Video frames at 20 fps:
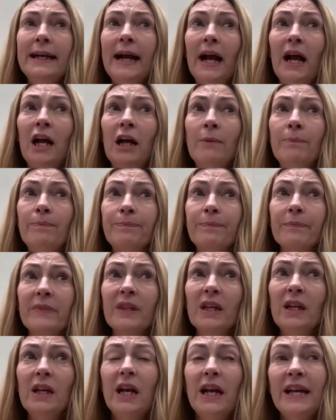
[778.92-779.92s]

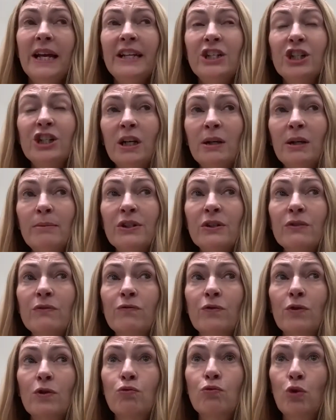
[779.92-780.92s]
In terms
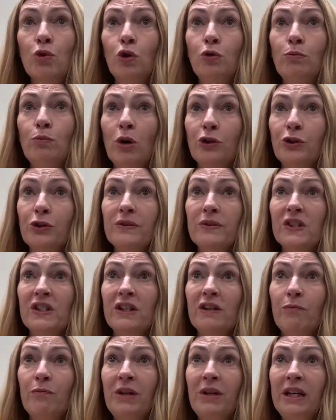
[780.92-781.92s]
of role models,
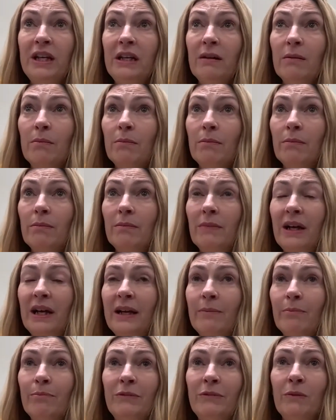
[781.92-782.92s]
there have been,
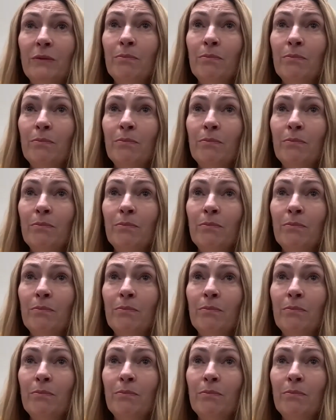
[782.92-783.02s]
you know,